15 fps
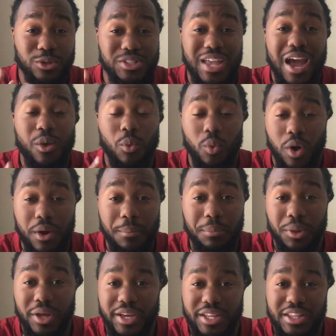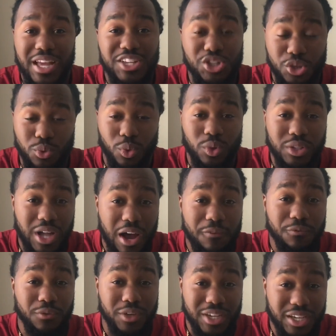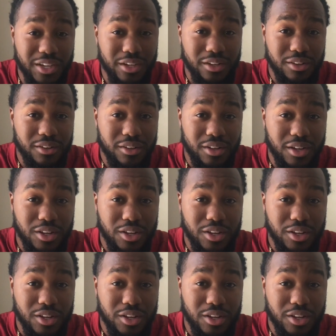no matter what level you play on. It doesn't matter if it's